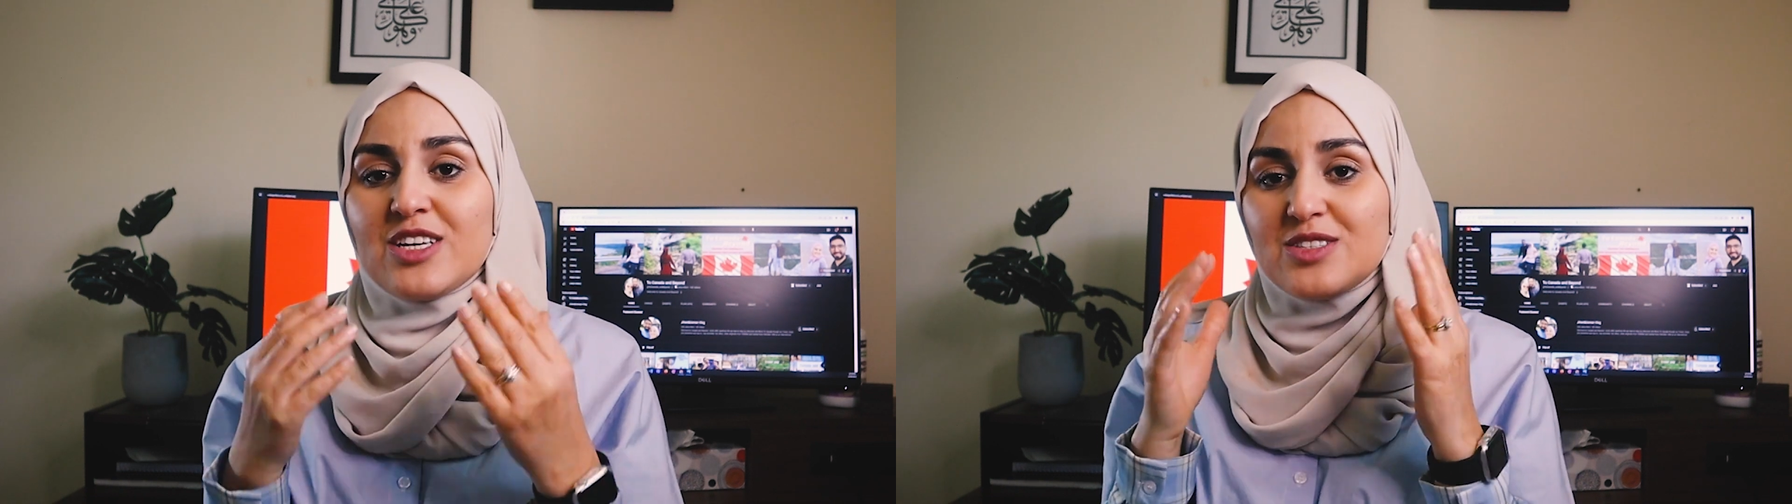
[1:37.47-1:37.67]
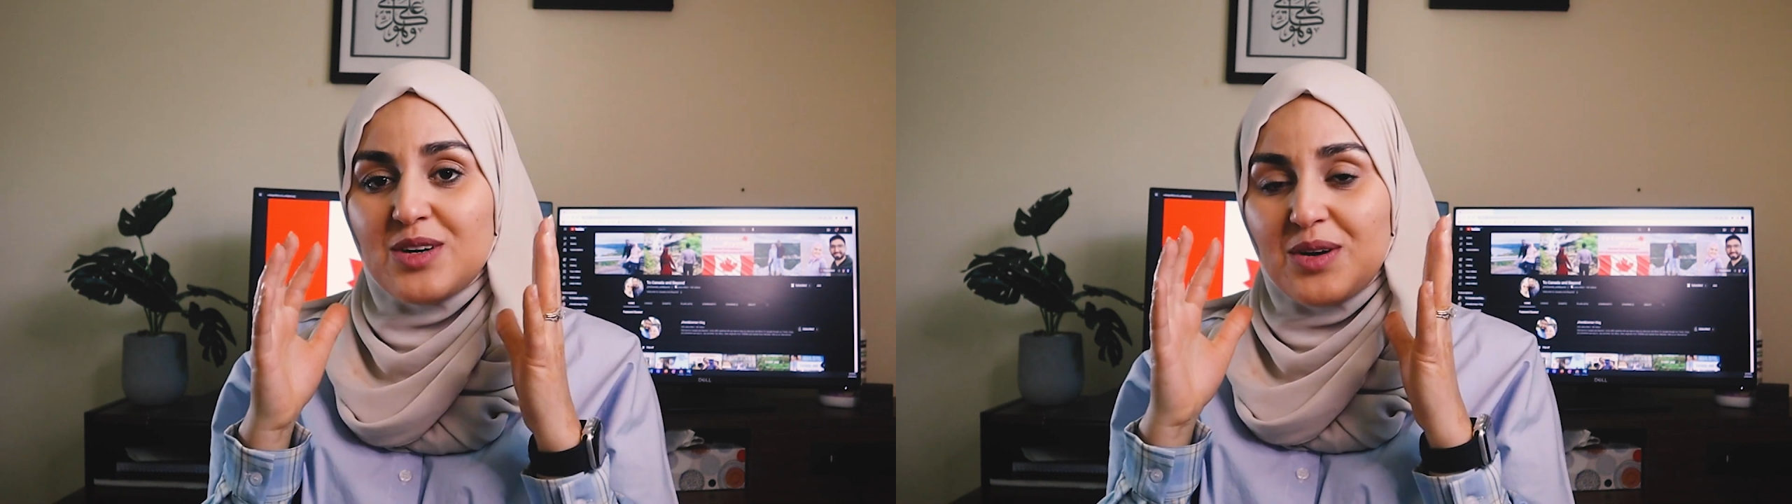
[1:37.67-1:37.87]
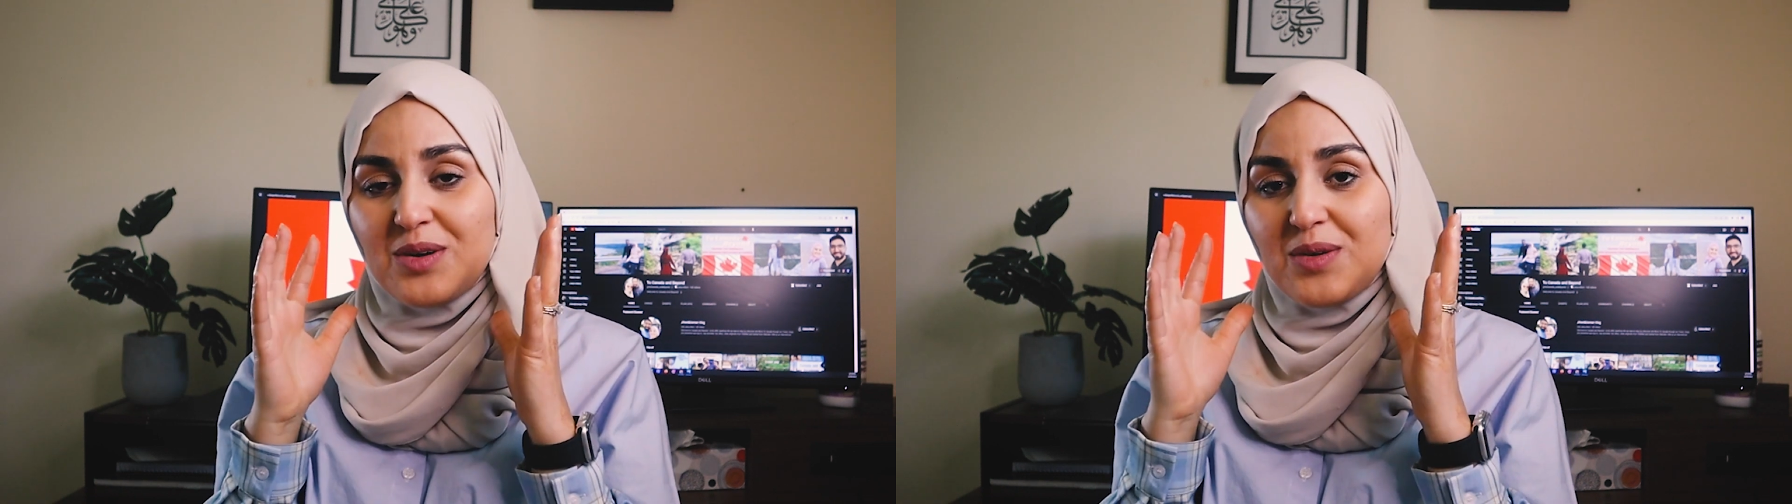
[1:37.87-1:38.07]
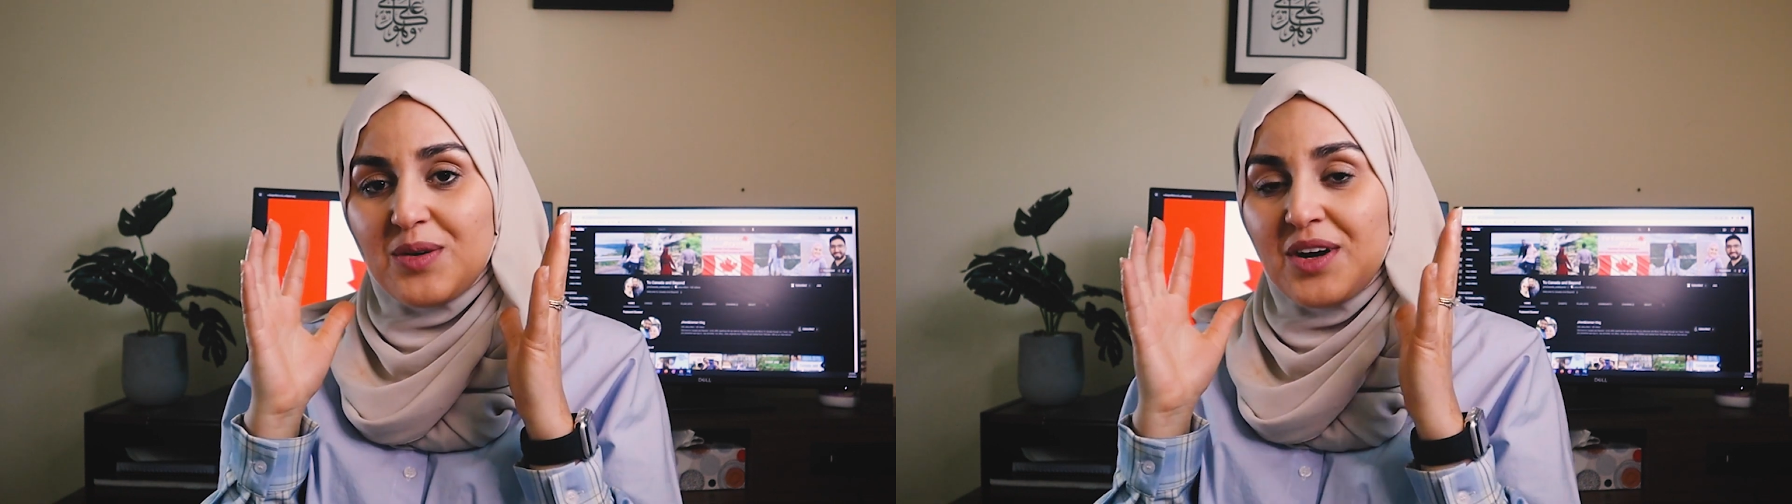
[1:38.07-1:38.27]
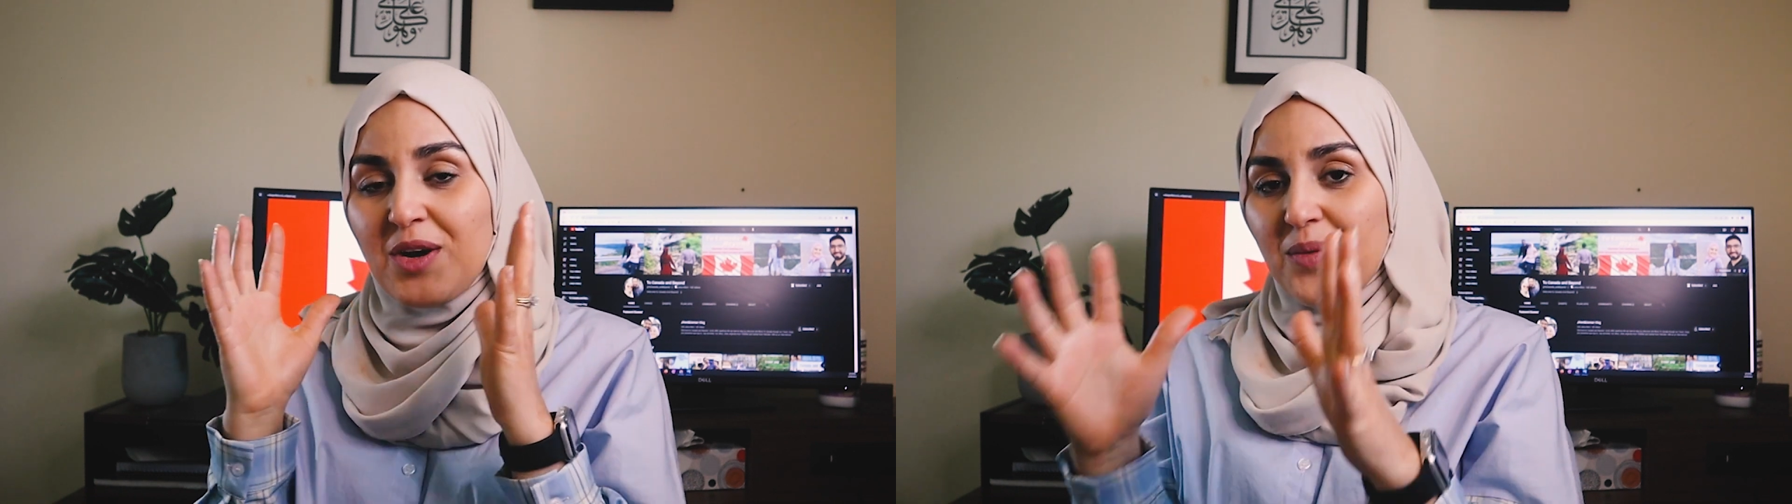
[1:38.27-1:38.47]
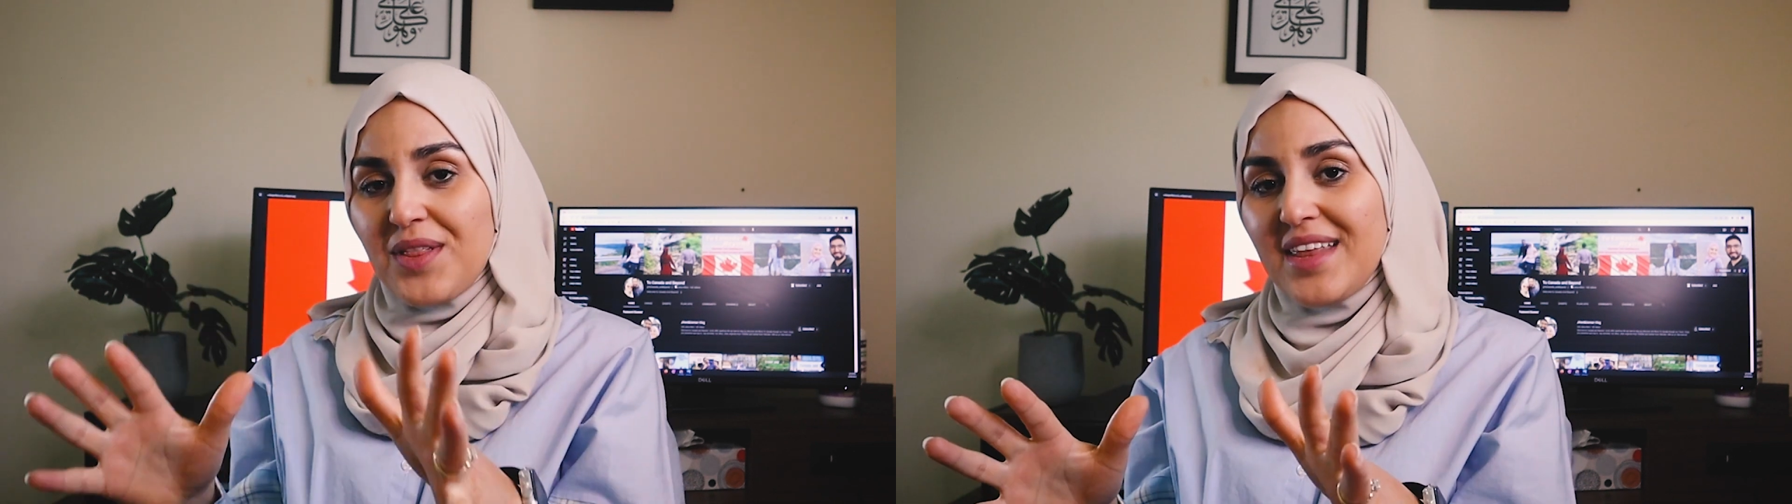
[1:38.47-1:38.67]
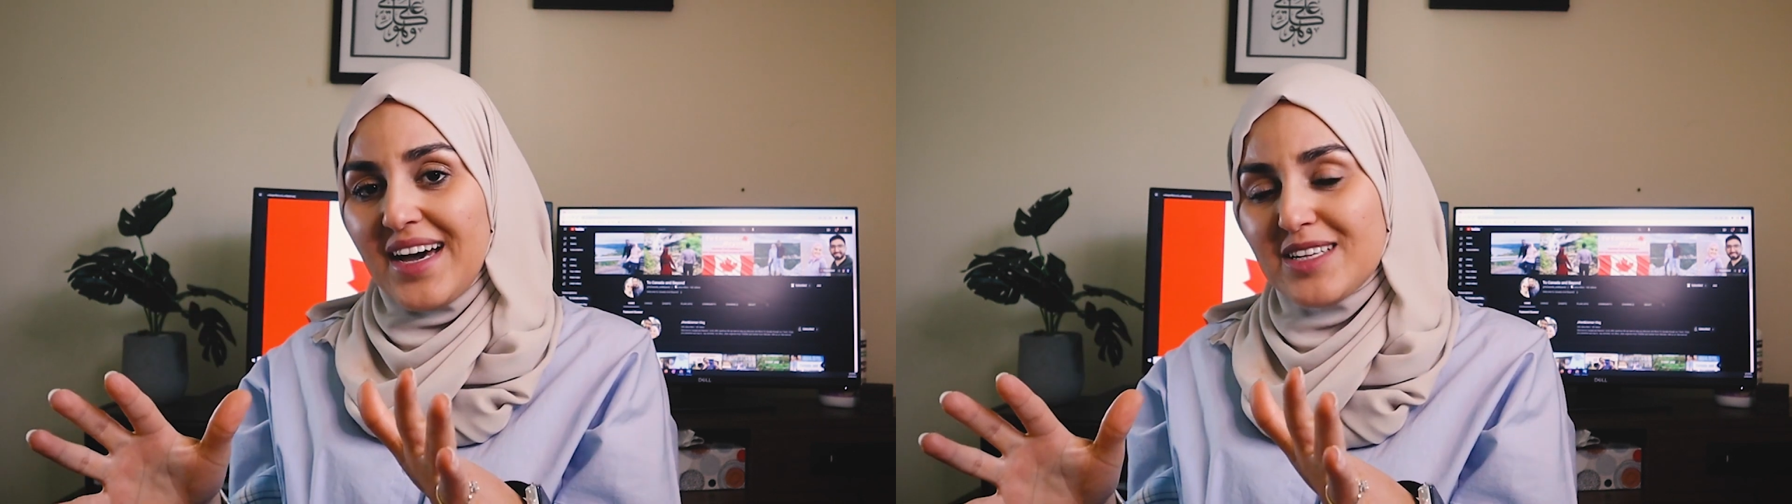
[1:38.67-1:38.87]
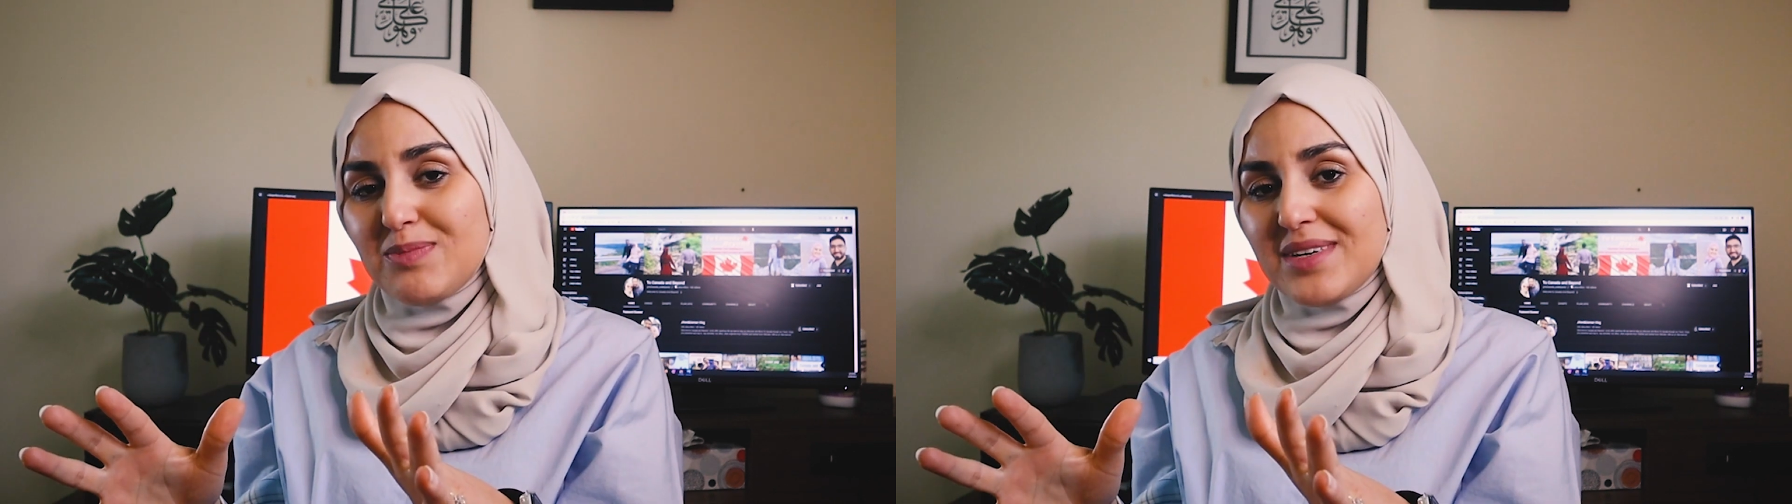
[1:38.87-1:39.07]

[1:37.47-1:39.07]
So with that